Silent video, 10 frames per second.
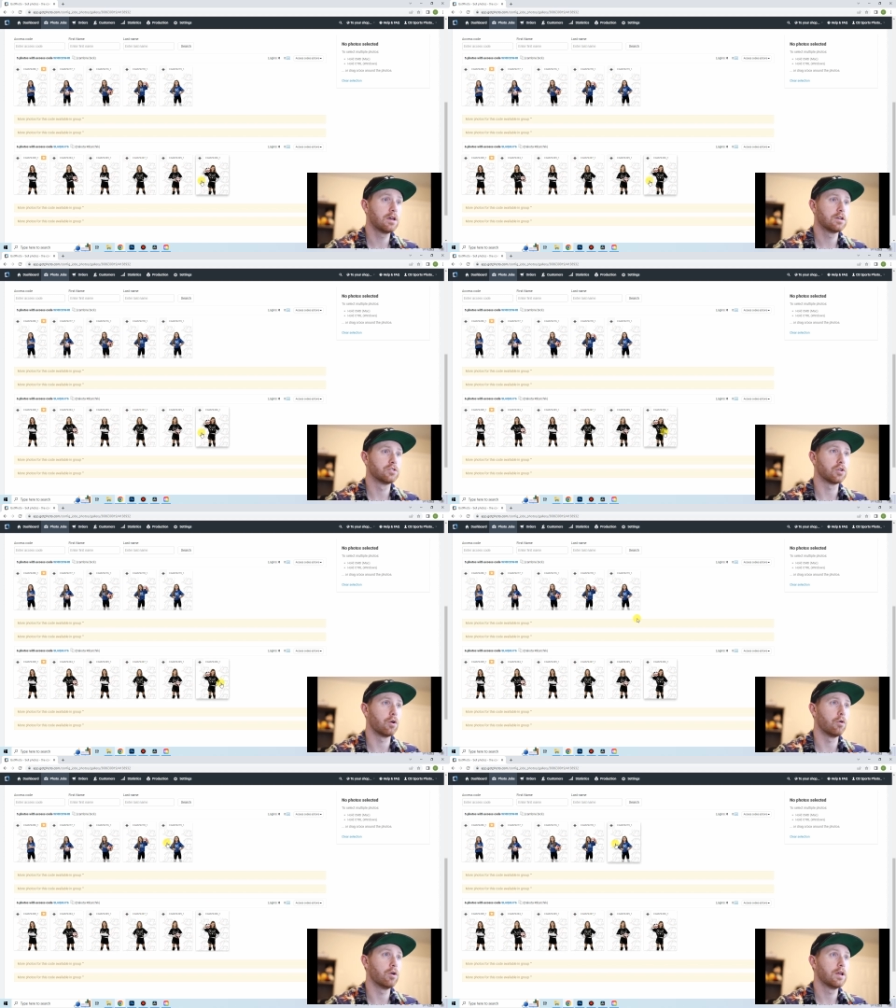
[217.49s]

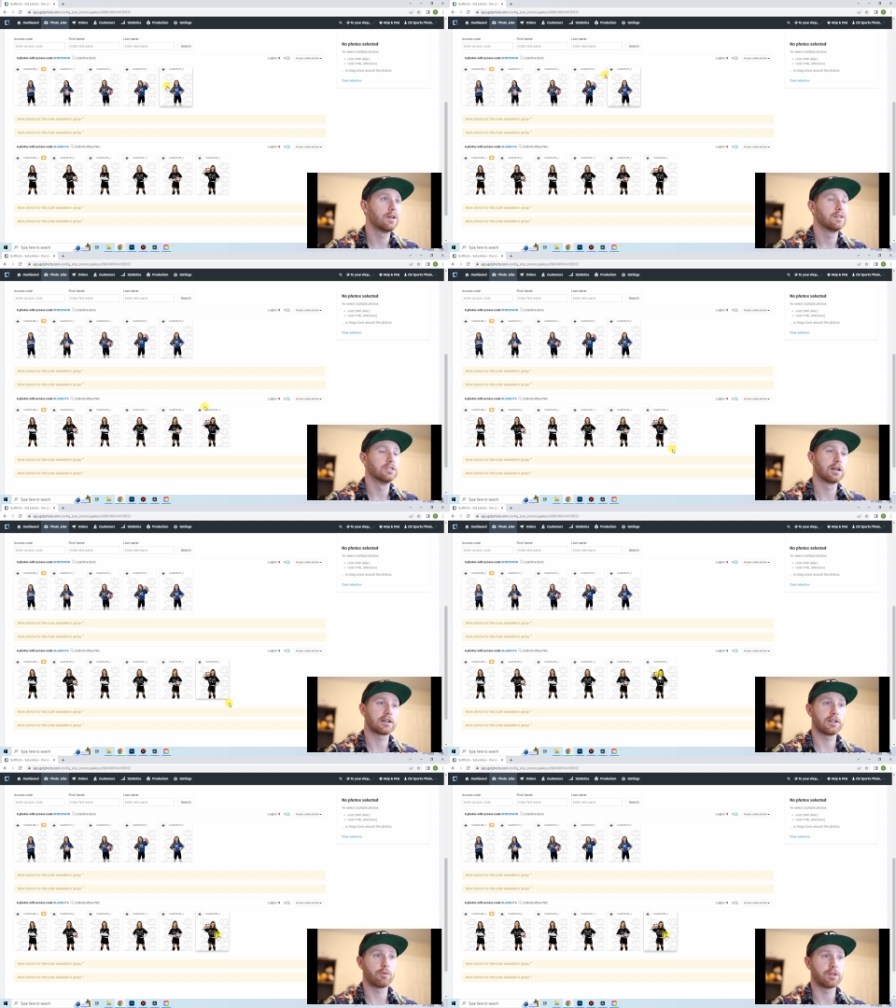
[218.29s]
So
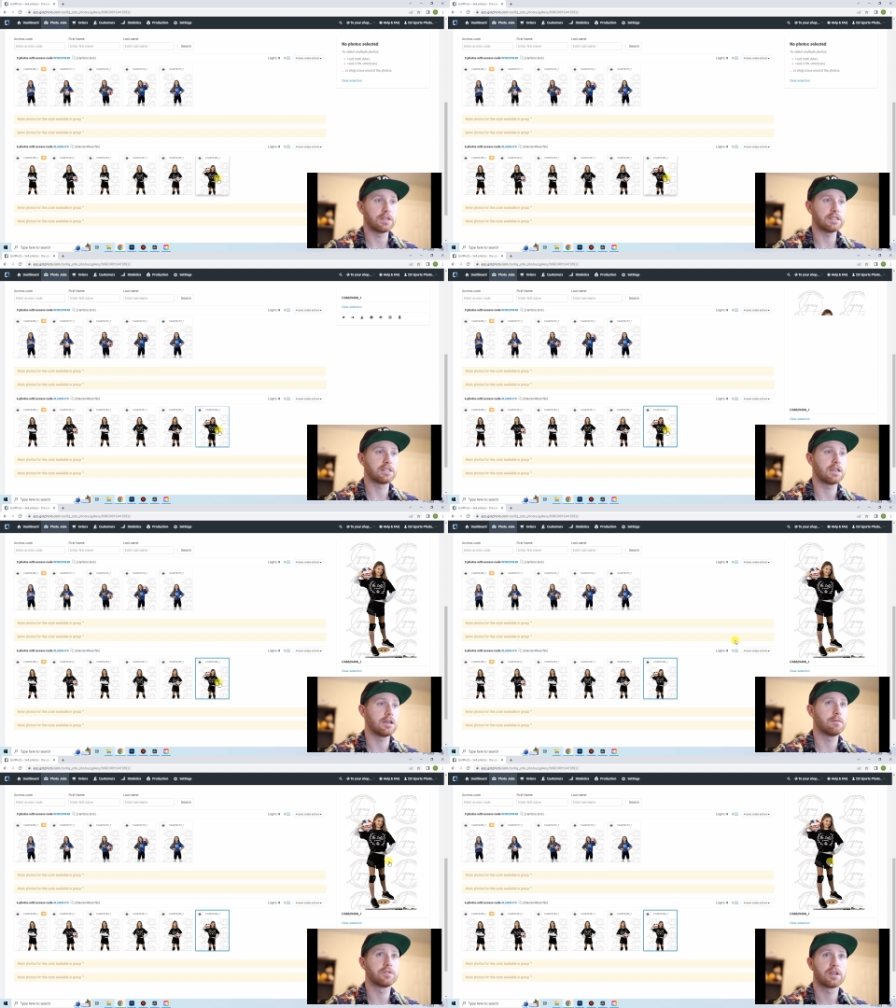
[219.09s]
luckily with these
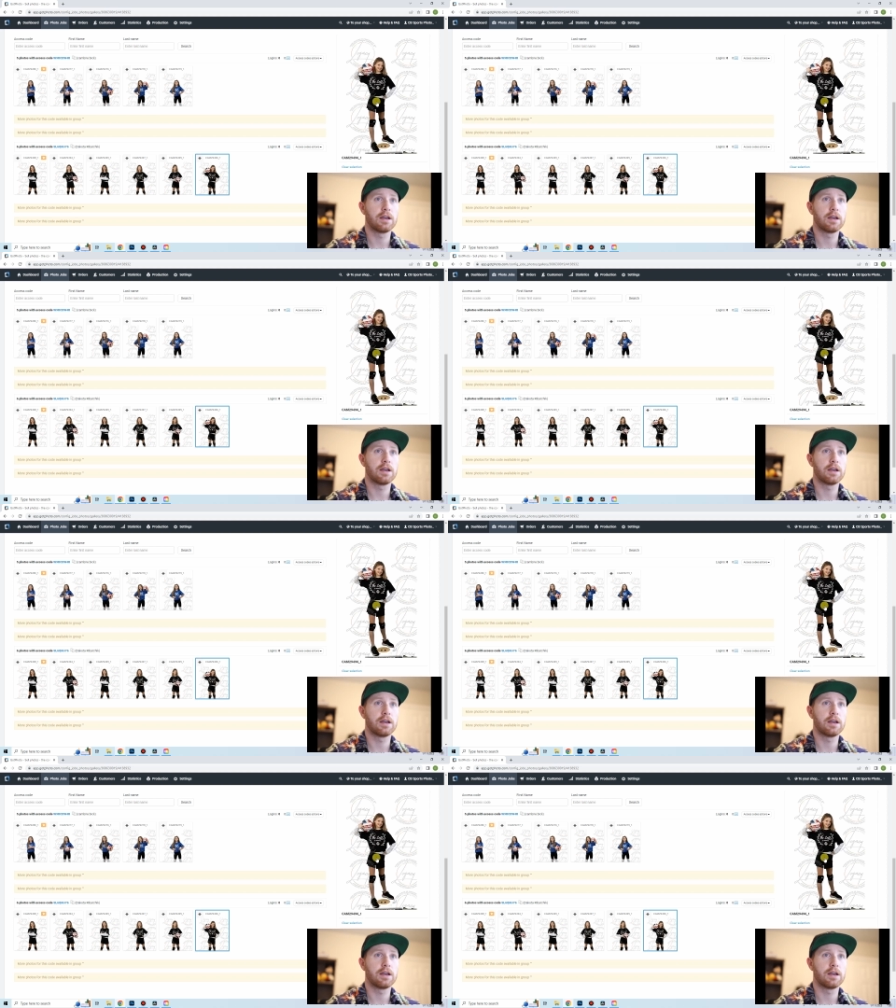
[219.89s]
teams,